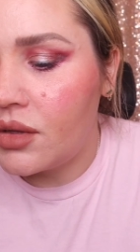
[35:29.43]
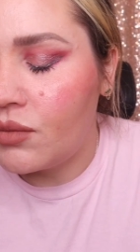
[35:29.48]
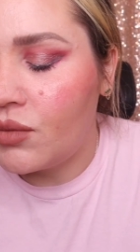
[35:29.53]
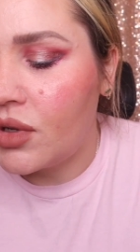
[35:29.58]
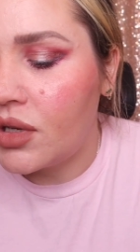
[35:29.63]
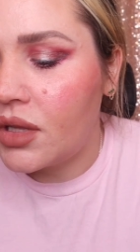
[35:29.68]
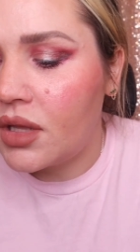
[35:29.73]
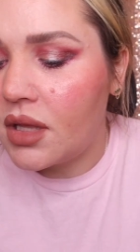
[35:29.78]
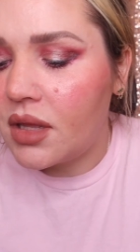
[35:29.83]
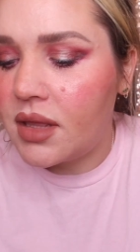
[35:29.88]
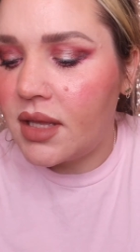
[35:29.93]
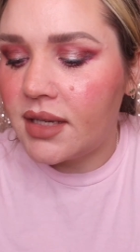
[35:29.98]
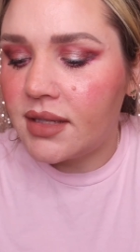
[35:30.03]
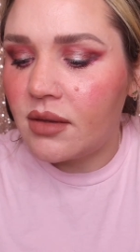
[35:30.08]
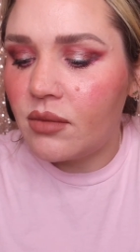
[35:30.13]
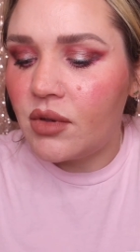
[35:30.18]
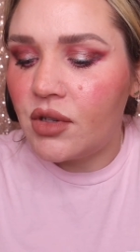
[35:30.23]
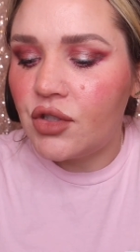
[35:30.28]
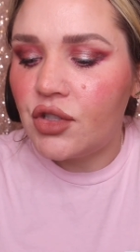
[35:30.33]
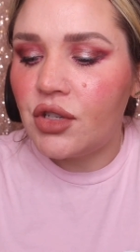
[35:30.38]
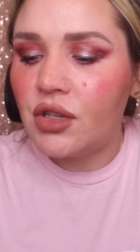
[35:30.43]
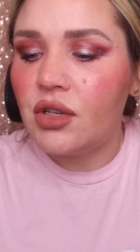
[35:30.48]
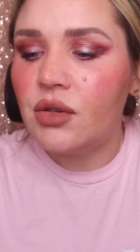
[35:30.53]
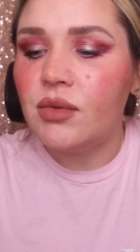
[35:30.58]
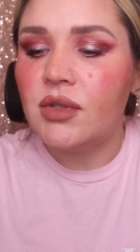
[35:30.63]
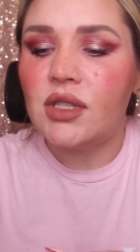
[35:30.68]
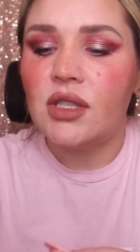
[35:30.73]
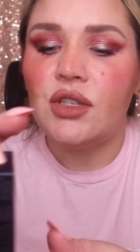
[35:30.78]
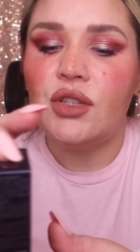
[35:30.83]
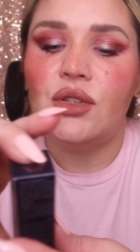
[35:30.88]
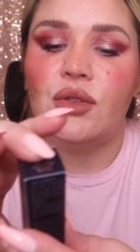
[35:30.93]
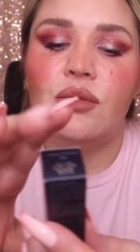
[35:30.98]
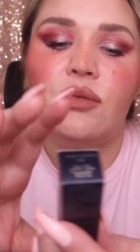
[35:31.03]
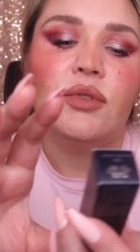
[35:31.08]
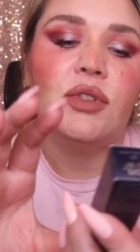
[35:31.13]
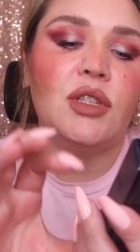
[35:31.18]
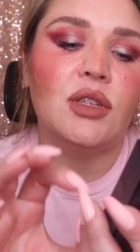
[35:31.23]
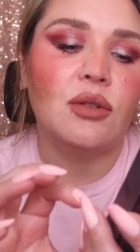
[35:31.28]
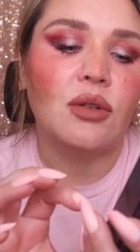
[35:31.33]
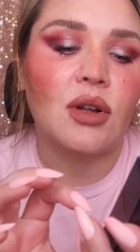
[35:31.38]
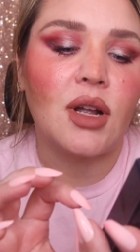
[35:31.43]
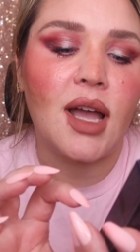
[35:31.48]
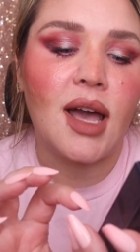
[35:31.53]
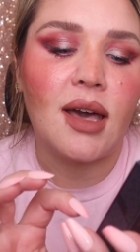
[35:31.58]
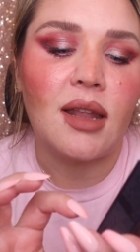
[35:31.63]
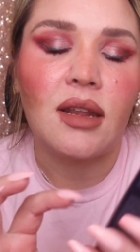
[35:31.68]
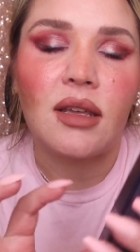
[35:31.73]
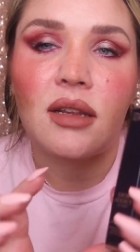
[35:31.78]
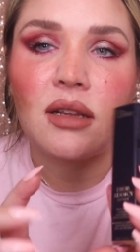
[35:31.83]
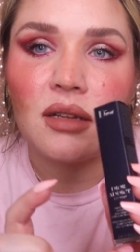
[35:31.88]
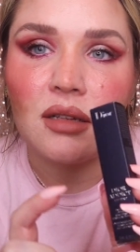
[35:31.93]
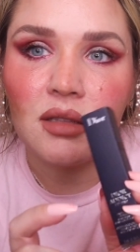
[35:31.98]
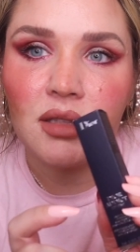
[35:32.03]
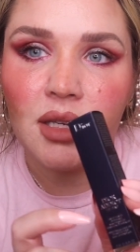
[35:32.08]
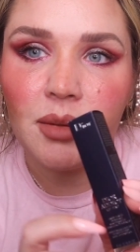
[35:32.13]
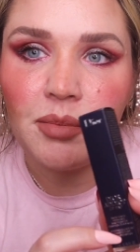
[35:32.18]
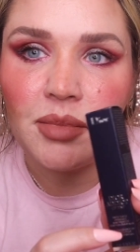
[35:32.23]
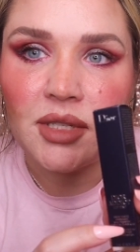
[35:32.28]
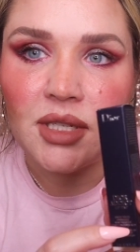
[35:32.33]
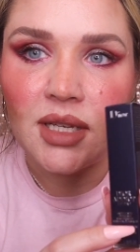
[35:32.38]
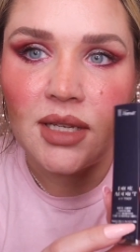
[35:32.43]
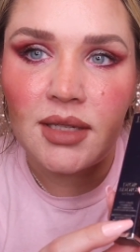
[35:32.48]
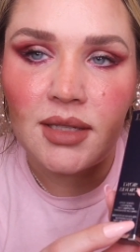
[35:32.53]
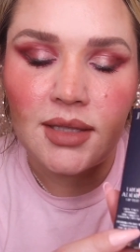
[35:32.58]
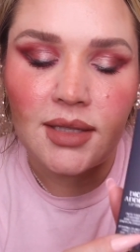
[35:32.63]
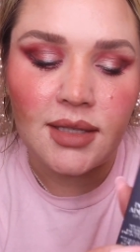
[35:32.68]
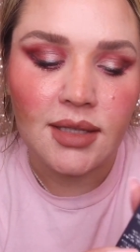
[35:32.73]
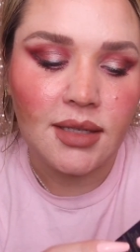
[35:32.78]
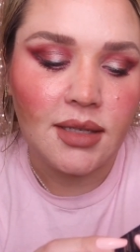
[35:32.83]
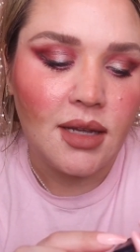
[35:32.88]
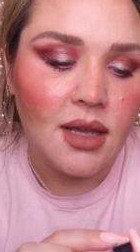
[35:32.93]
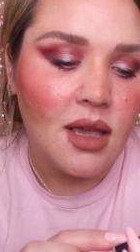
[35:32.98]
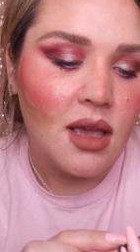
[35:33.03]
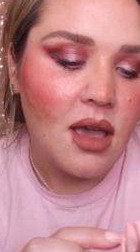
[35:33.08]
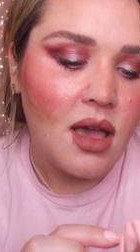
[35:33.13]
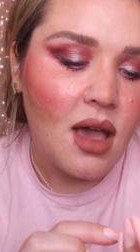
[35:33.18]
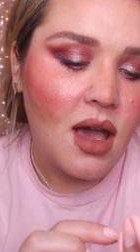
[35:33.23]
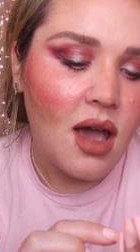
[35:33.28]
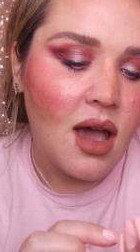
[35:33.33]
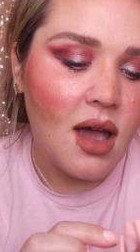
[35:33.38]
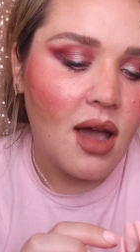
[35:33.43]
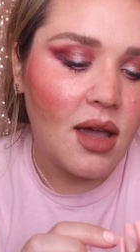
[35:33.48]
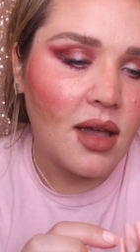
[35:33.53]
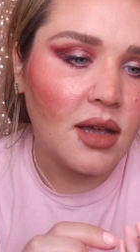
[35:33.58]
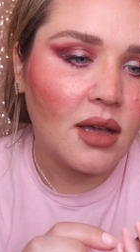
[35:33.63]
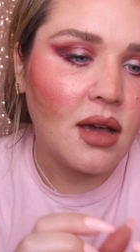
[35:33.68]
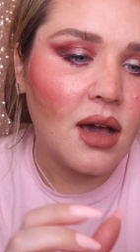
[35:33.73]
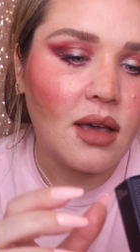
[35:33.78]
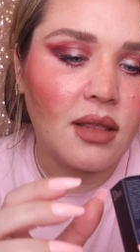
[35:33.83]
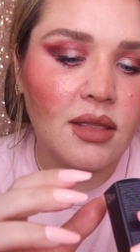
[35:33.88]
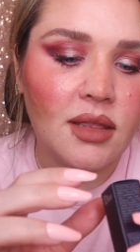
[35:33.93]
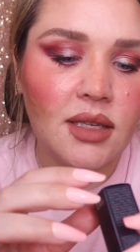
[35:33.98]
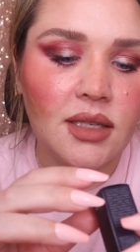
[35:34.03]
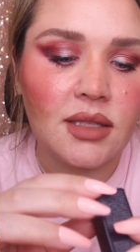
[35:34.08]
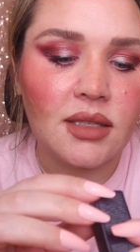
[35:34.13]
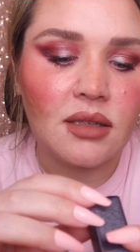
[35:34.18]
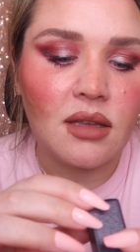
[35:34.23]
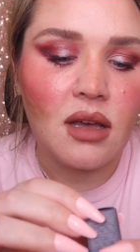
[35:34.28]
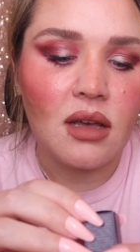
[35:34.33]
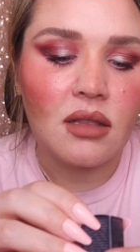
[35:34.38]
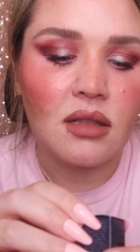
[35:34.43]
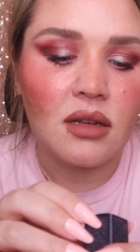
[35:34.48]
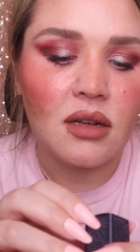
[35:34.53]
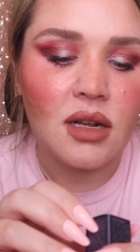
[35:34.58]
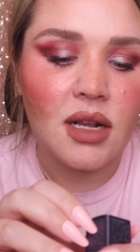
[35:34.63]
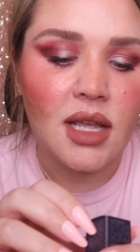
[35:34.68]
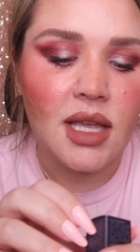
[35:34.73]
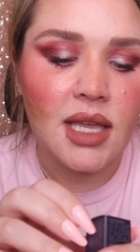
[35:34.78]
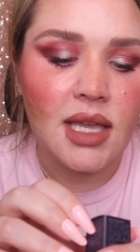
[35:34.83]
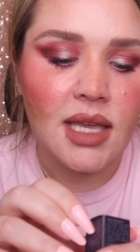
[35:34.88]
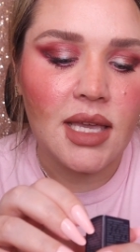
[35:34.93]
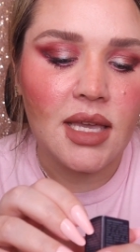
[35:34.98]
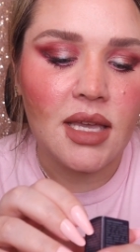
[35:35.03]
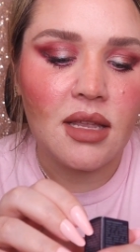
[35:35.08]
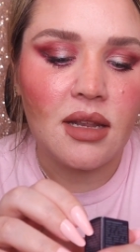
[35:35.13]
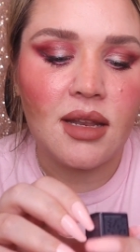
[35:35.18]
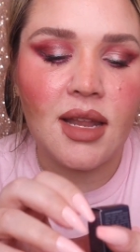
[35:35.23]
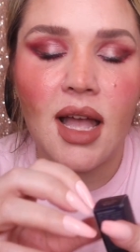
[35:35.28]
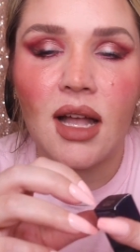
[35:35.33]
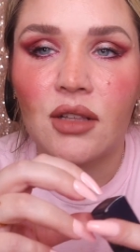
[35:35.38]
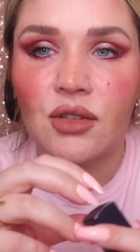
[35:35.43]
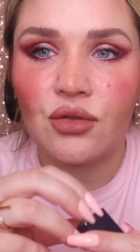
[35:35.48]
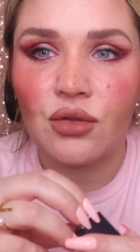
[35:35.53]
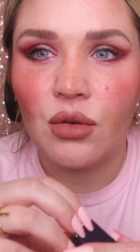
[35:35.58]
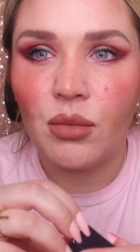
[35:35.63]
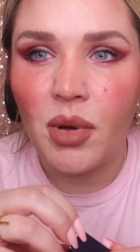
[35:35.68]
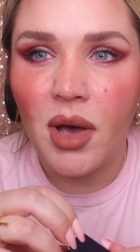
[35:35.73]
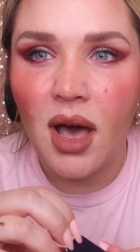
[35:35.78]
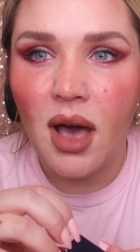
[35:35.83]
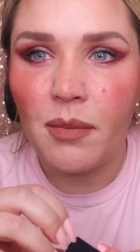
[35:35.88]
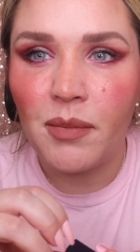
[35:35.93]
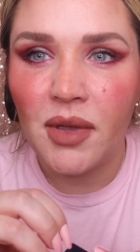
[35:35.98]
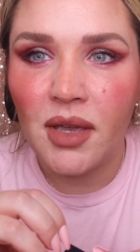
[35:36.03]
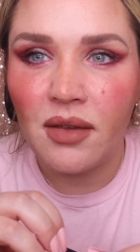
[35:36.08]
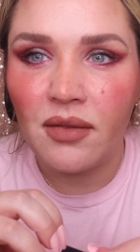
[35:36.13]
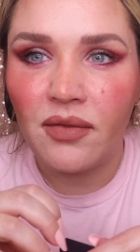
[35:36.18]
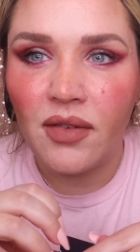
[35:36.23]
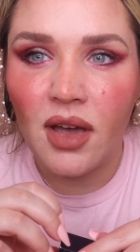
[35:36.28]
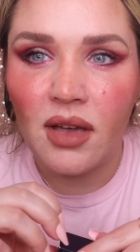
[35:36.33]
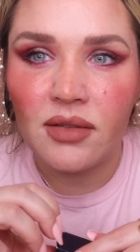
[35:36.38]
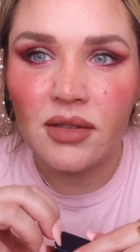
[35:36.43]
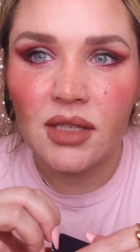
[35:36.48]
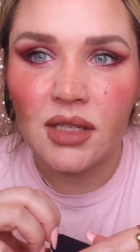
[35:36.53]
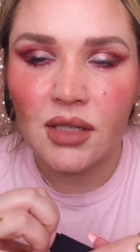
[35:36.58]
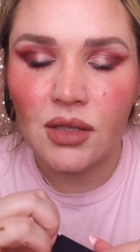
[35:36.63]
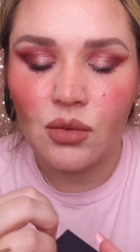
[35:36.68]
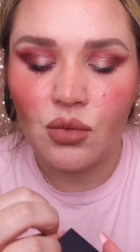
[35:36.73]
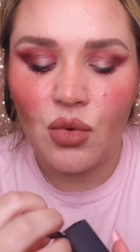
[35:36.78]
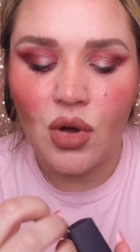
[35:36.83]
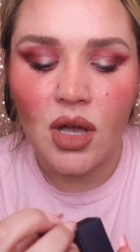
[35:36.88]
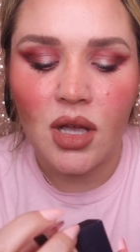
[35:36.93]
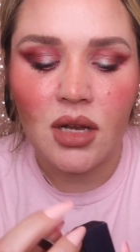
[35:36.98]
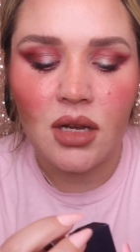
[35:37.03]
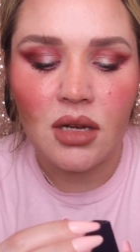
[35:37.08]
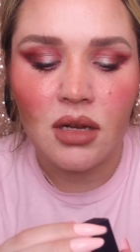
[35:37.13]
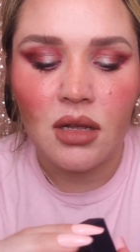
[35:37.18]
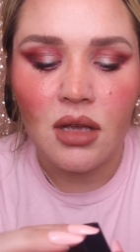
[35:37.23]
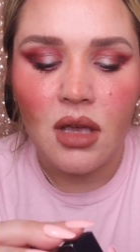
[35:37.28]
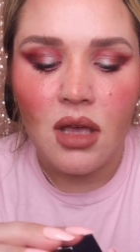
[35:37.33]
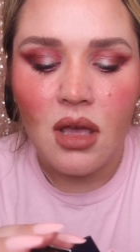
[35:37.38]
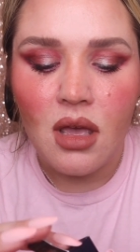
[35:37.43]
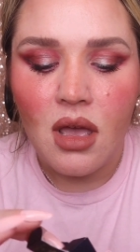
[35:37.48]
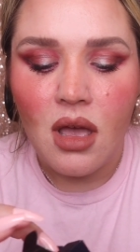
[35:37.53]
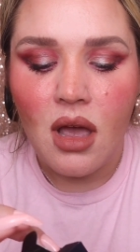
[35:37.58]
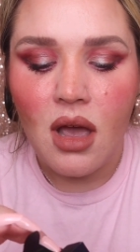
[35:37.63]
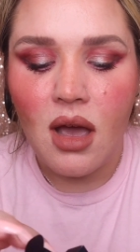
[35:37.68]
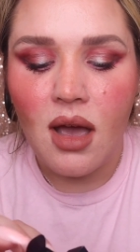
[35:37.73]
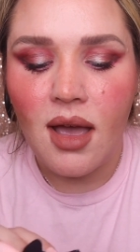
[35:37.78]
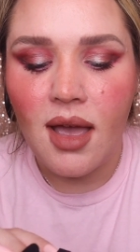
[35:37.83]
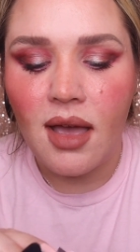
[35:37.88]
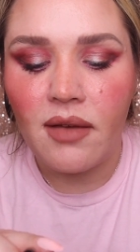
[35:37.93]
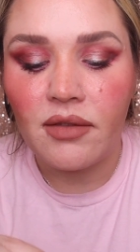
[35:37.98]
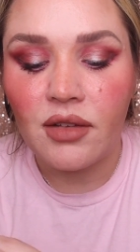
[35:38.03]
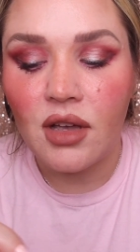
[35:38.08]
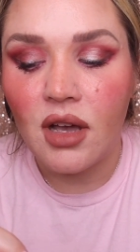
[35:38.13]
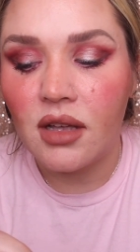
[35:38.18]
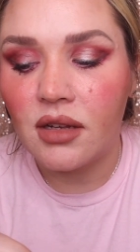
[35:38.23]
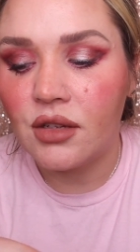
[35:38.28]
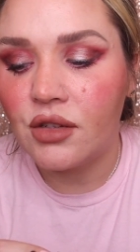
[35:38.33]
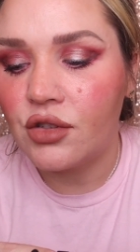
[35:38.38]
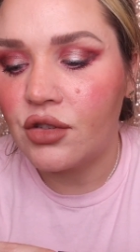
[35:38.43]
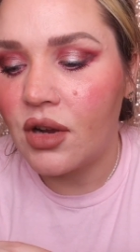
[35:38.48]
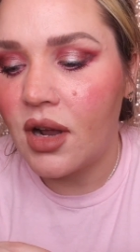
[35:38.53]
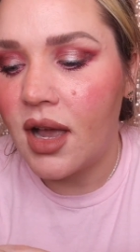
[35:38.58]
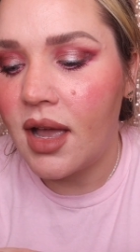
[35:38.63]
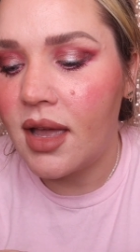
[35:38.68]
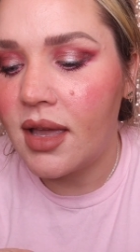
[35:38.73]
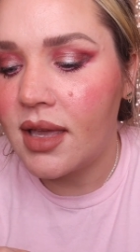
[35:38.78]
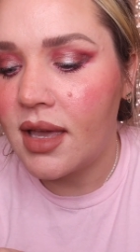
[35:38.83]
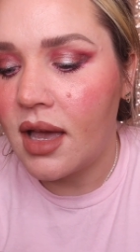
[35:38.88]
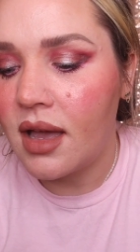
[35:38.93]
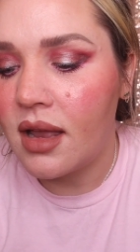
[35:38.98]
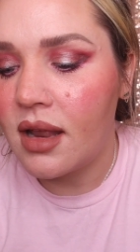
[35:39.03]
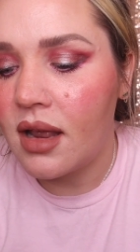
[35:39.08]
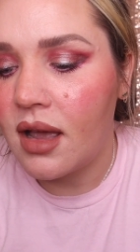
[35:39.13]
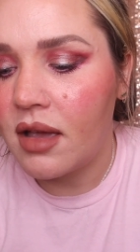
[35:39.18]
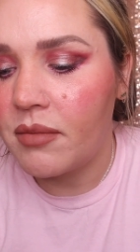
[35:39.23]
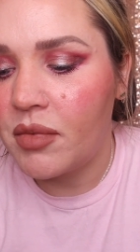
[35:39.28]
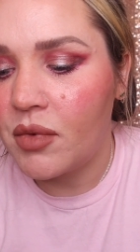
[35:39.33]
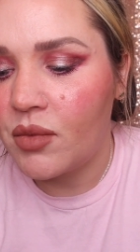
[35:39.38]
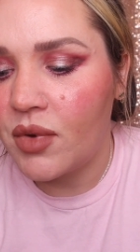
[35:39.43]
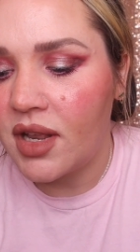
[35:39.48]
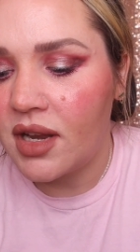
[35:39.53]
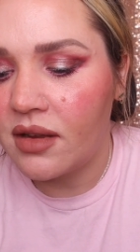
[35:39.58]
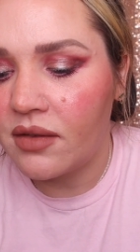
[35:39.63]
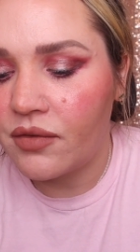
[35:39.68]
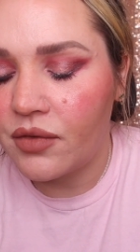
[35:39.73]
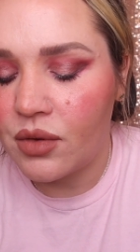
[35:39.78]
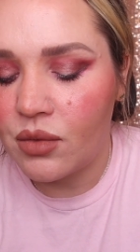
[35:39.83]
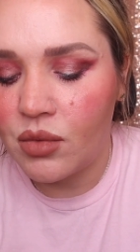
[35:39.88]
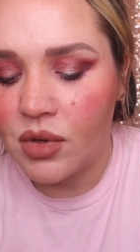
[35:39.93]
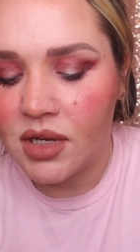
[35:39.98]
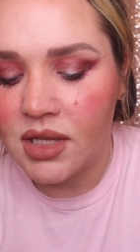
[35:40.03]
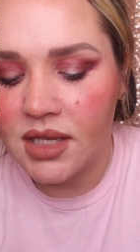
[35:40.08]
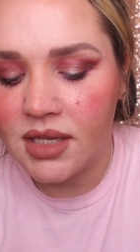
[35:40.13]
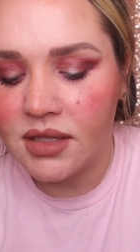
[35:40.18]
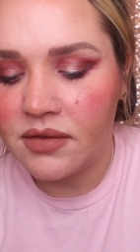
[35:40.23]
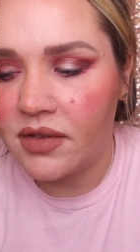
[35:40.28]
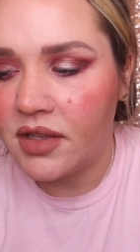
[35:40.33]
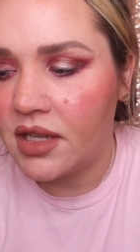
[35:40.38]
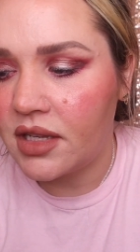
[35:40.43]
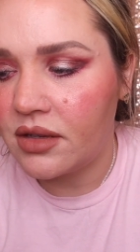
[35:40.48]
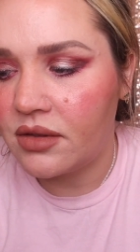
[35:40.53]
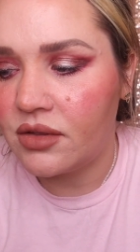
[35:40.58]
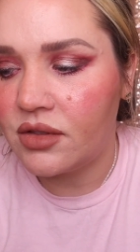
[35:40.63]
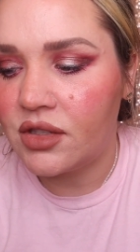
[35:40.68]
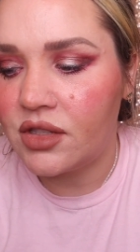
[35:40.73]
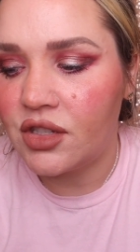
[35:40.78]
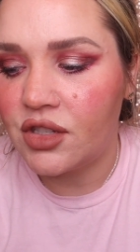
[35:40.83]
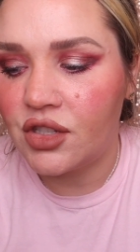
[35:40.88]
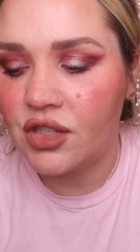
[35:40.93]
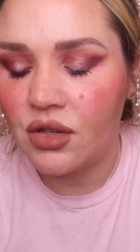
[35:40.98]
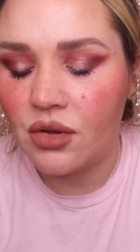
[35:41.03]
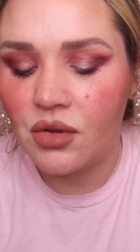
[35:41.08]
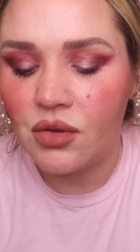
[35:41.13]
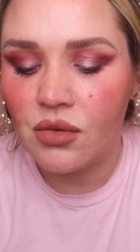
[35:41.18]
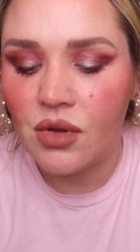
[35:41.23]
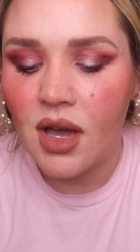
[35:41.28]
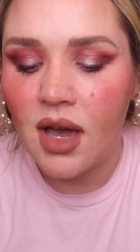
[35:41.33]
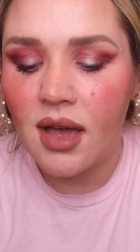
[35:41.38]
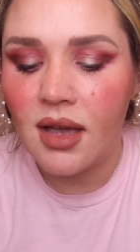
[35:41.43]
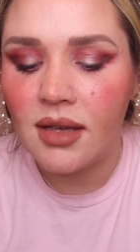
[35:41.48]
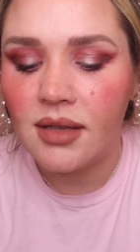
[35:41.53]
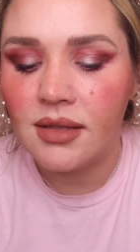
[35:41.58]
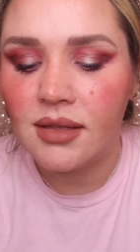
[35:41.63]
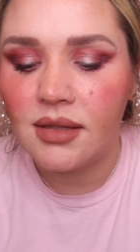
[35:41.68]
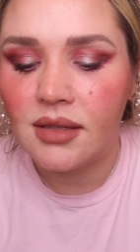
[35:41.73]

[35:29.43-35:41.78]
One of the things I want to show you is the new Dior Addict Lip Tint. I got this color in Natural Poppy 561. I haven't gotten to try it yet. I've been waiting for one of these videos to show you guys.